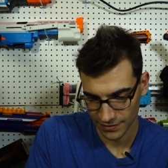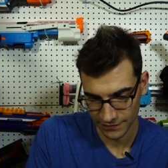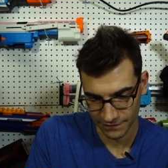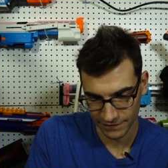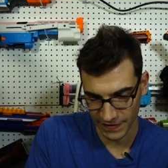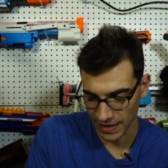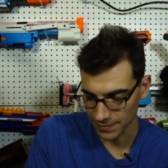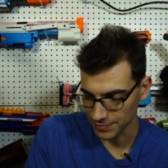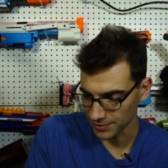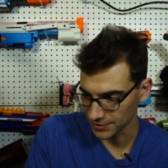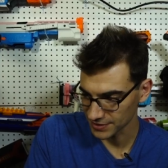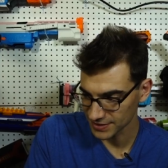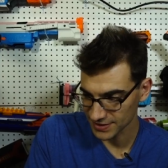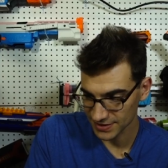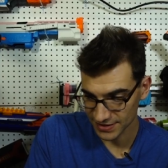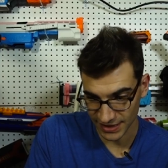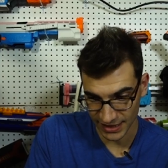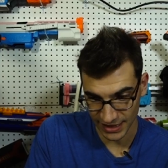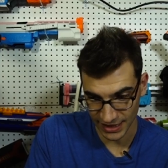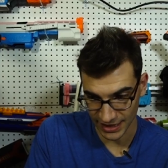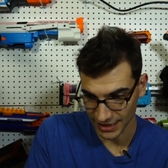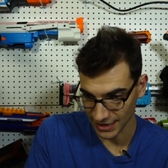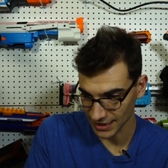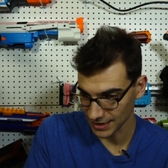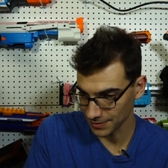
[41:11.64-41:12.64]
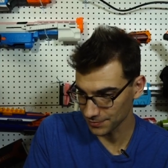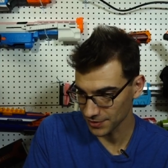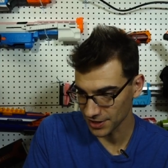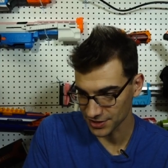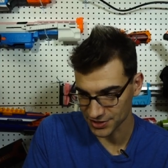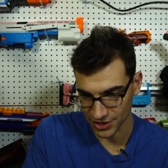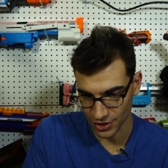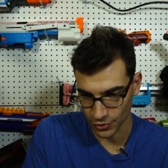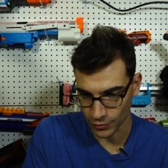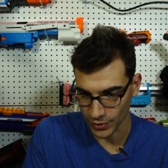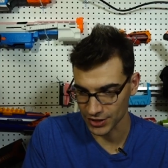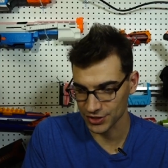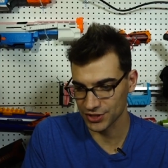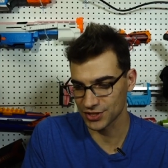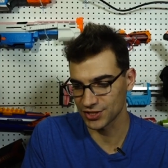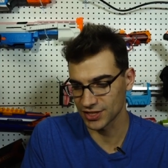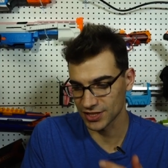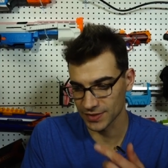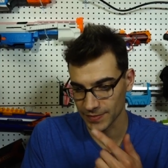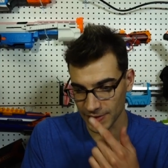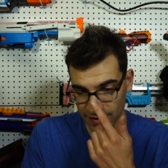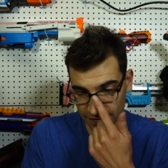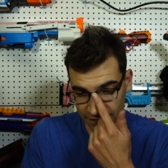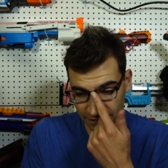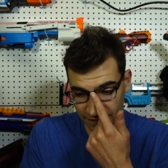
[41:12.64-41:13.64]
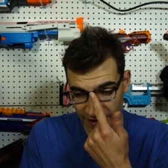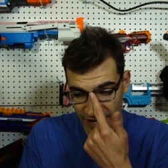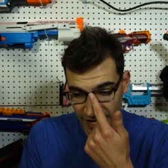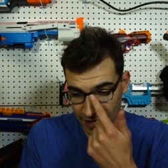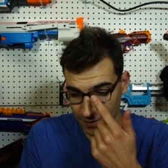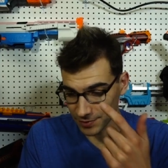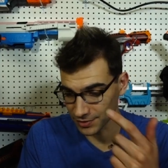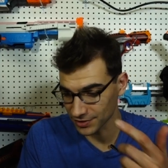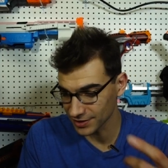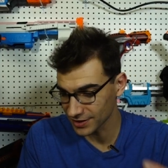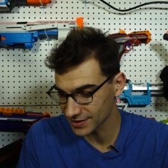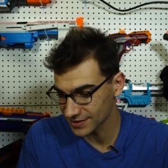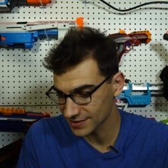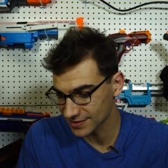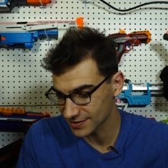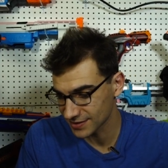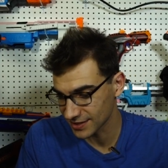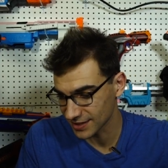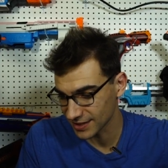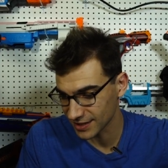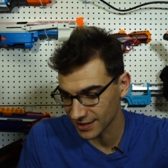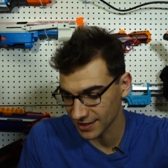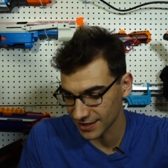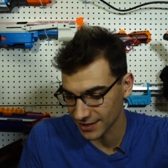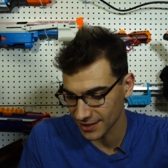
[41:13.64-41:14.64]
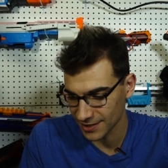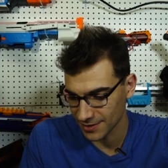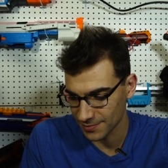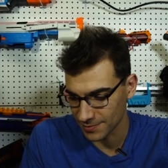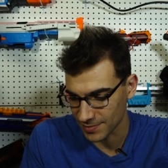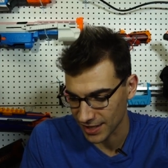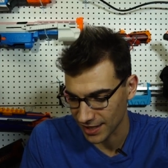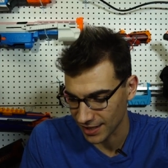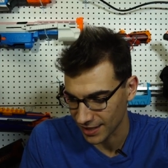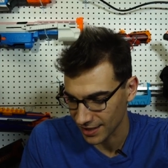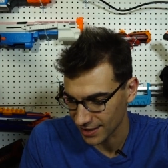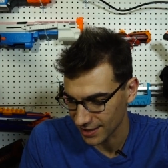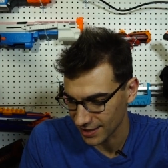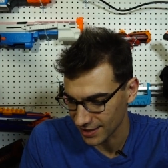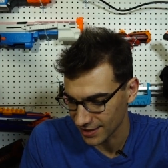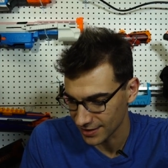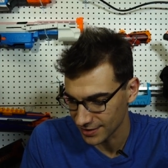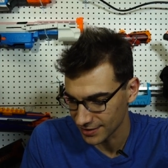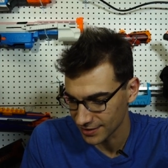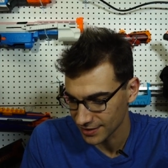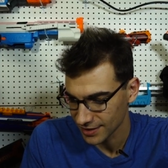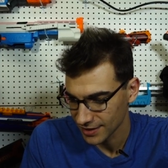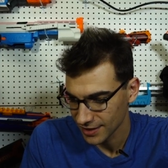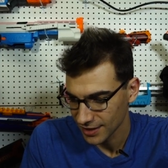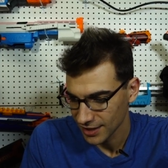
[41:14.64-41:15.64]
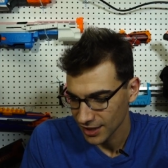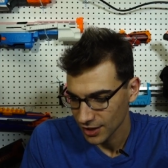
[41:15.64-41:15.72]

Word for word: fabulous theme, lots of questions about fabulous theme and